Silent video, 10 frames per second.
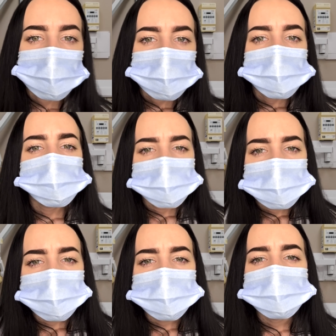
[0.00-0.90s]
So I
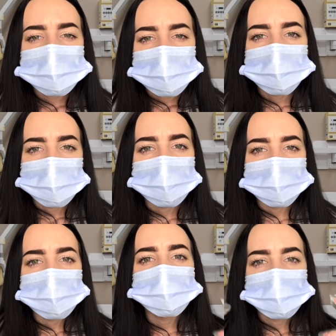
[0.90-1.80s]
am seeing where I
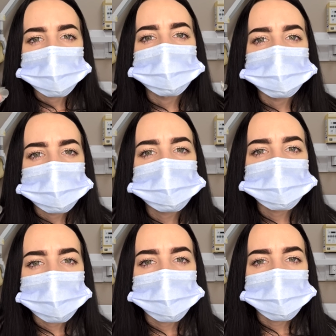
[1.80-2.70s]
think the clenching is
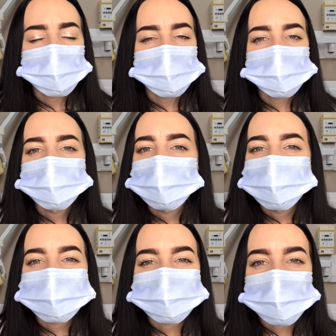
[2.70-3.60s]
happening.
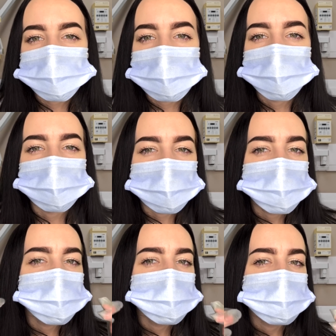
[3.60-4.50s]
That's just what I'm looking
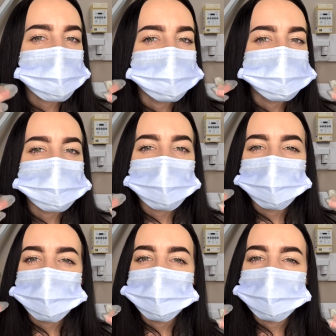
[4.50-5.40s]
for to kind of see how your
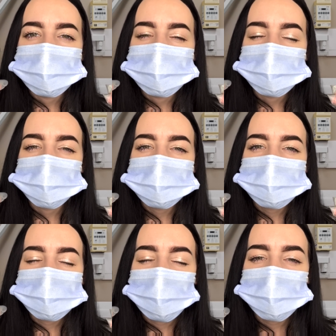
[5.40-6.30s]
bite comes
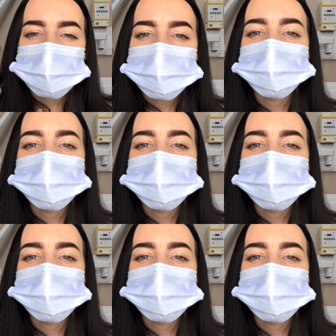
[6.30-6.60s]
together.